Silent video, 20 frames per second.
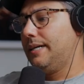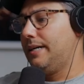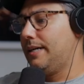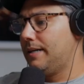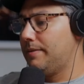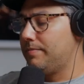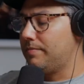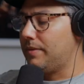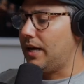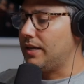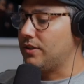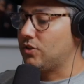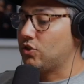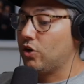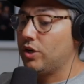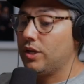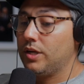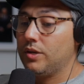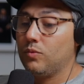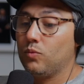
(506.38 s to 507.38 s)
Um, I
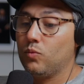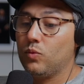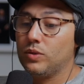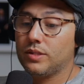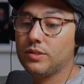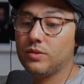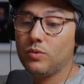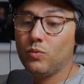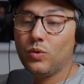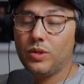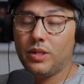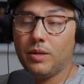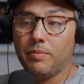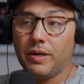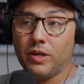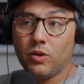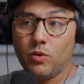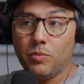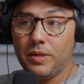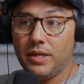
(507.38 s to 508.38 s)
started. What's the one that
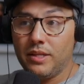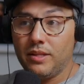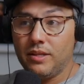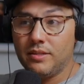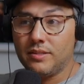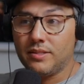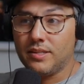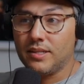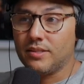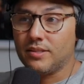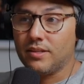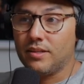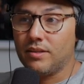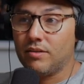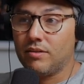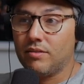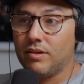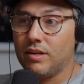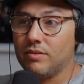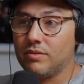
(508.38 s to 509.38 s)
Michael Bay did? Six
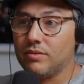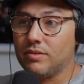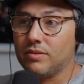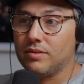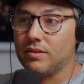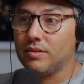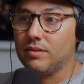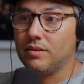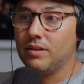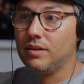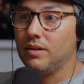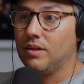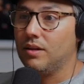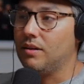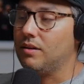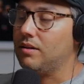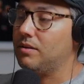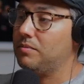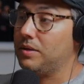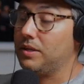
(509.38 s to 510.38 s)
Underground. Or, yeah, Six
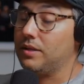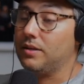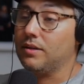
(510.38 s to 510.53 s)
Underground. Oh my